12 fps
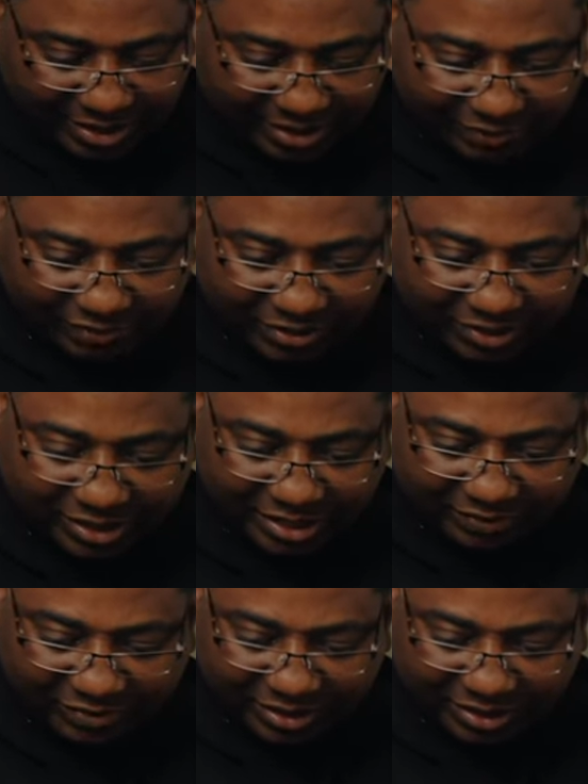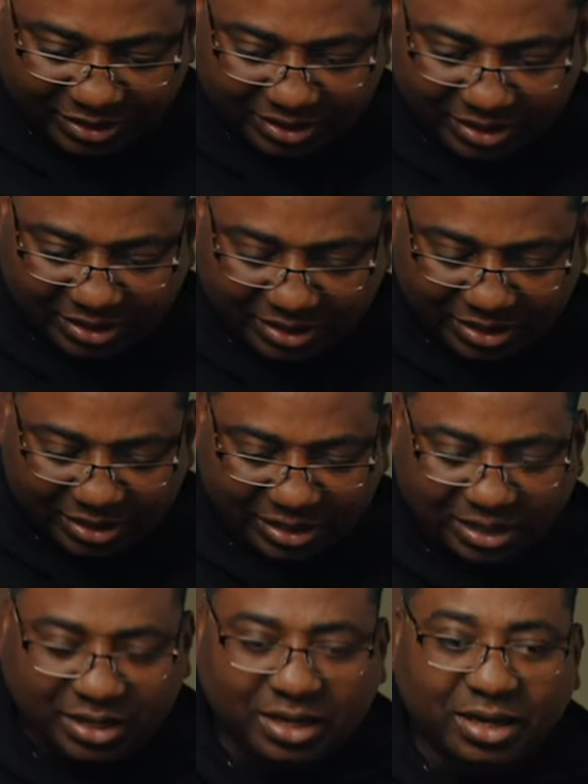feels heavy.
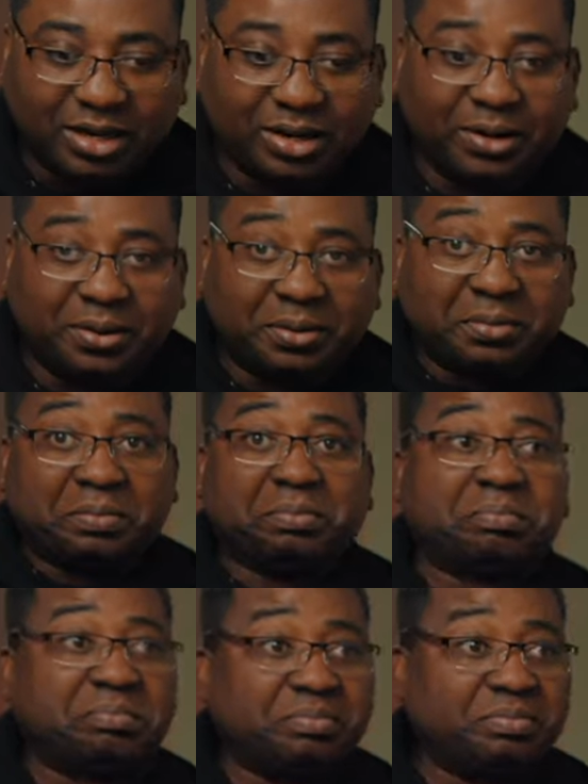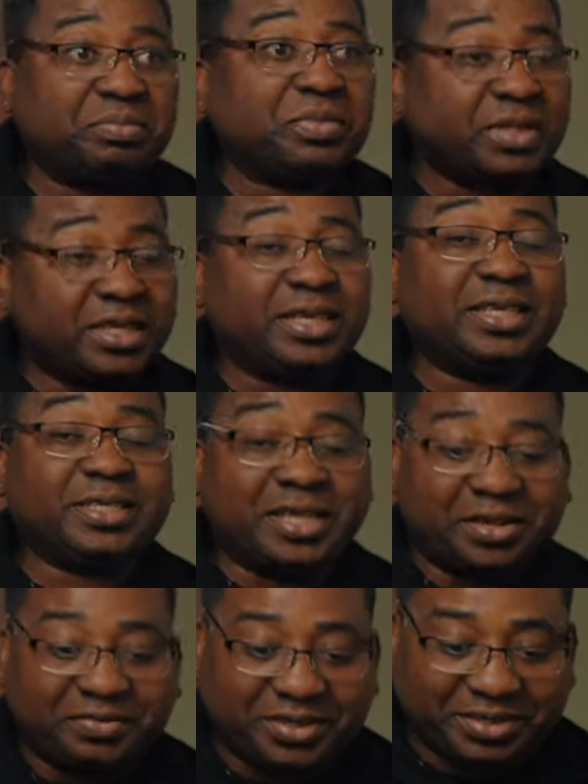Oh, it is
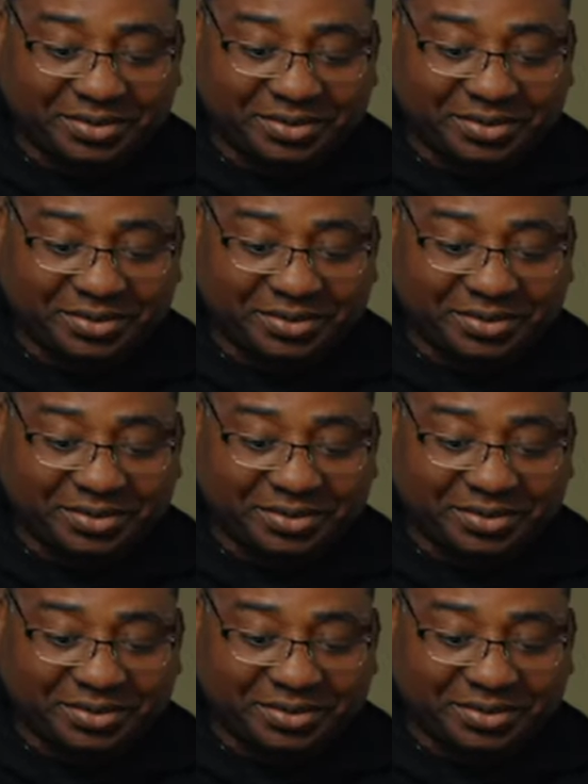heavy.